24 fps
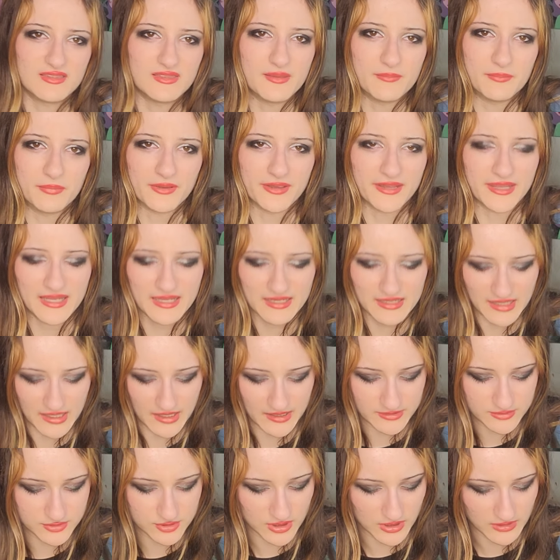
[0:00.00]
the planet.
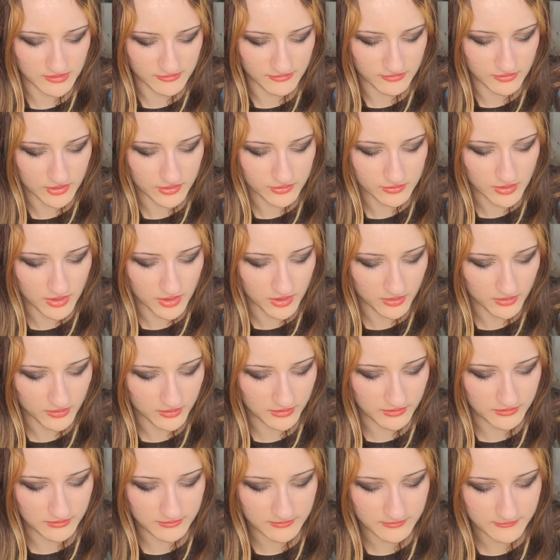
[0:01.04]
I try so
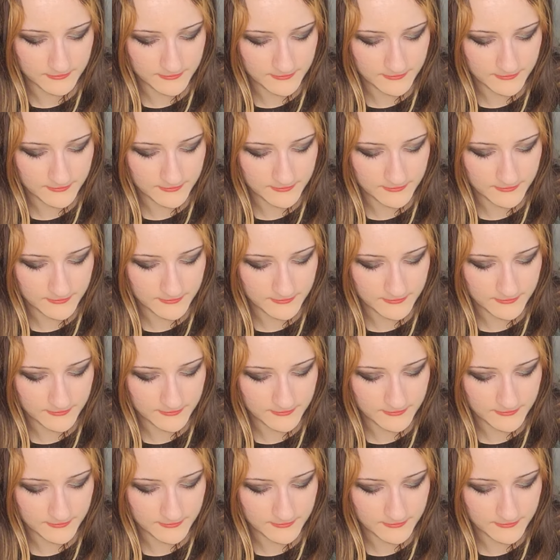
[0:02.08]
hard.